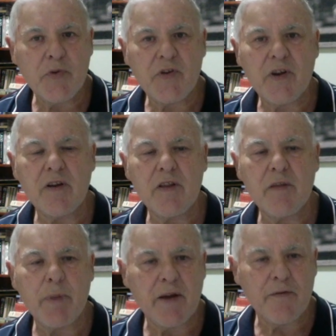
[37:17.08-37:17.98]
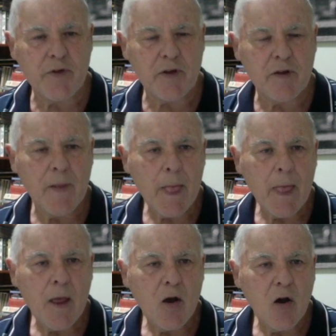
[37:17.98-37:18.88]
of the benefit
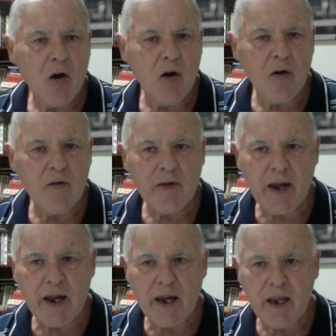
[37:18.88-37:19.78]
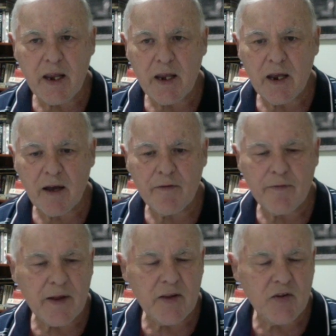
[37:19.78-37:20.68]
of any
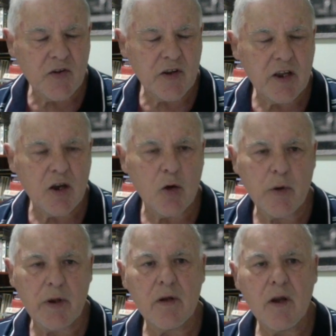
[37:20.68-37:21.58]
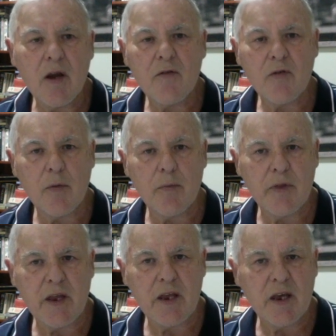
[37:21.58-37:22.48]
funds that go in from
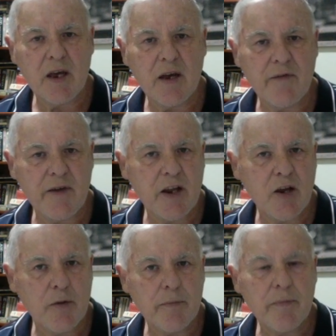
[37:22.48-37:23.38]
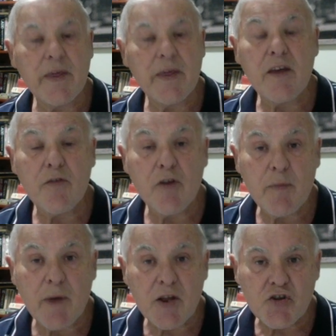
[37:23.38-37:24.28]
the video. Thank you very
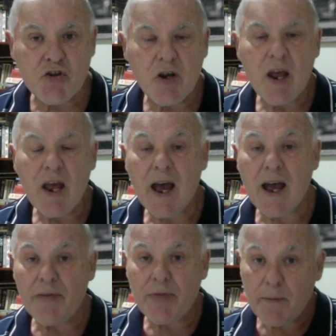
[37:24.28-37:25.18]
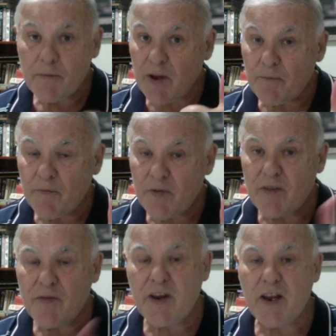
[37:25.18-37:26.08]
much. Thumbs up for the
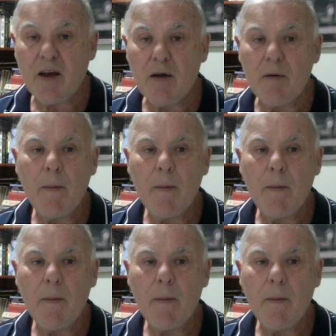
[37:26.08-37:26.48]
video,